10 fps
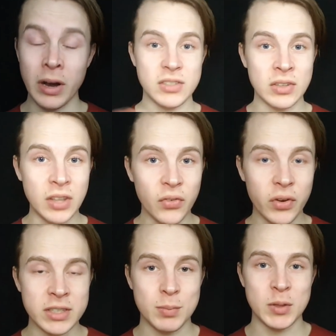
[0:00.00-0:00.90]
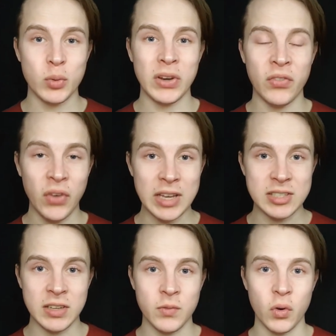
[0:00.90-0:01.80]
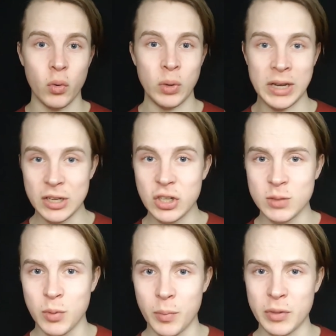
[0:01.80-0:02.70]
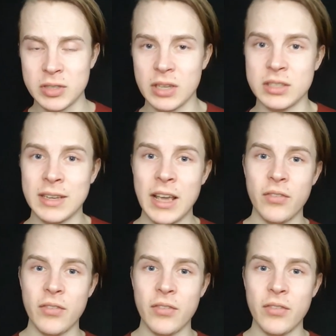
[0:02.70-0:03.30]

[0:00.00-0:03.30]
There's a difference between fasting for religious purposes,